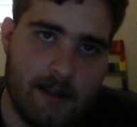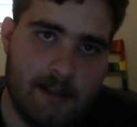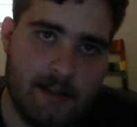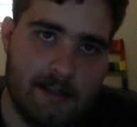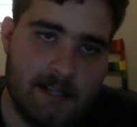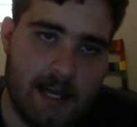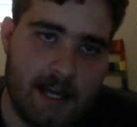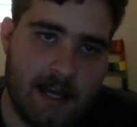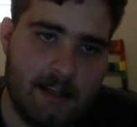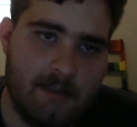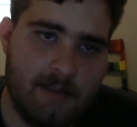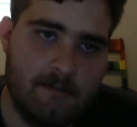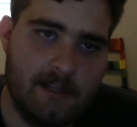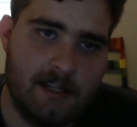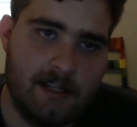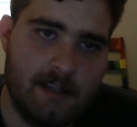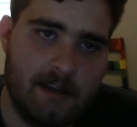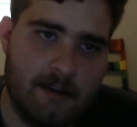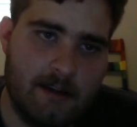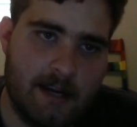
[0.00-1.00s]
the document
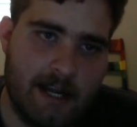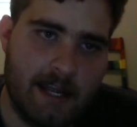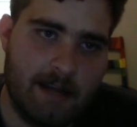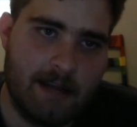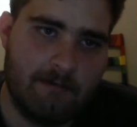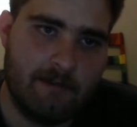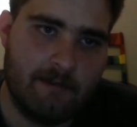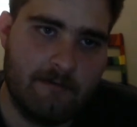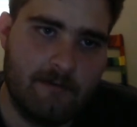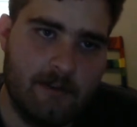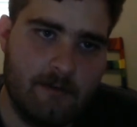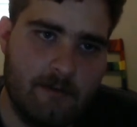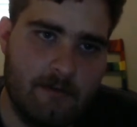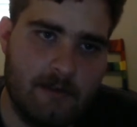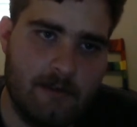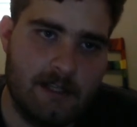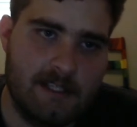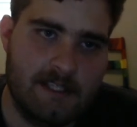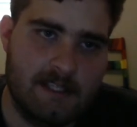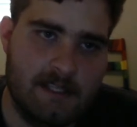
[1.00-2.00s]
here, I have a few
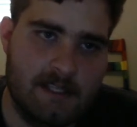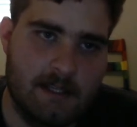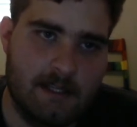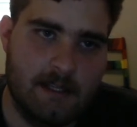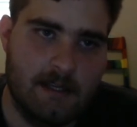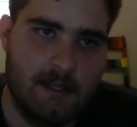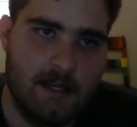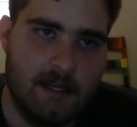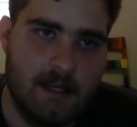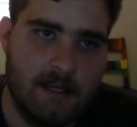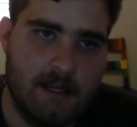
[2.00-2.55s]
listed.